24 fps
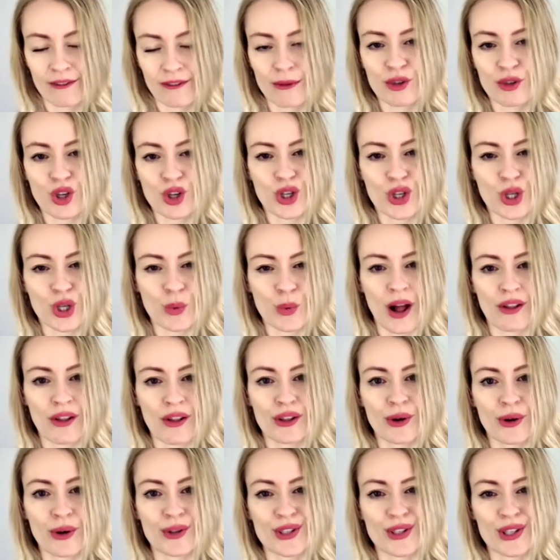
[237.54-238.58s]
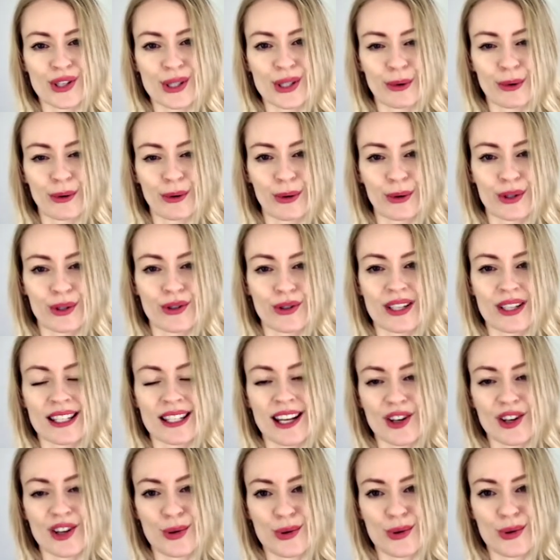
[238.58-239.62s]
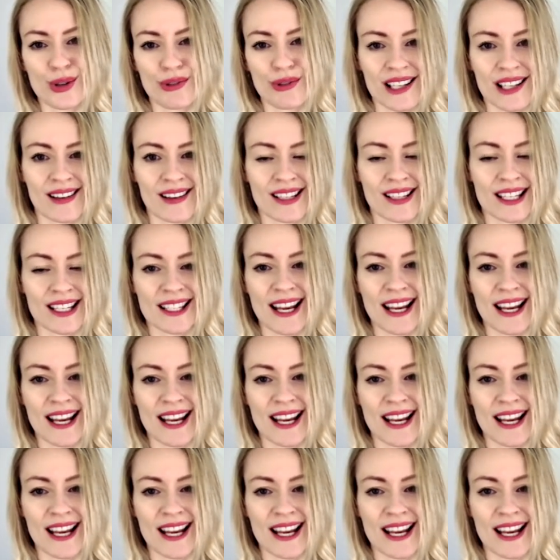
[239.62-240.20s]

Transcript: From June 12th, Costa Smeralda is scheduled to return to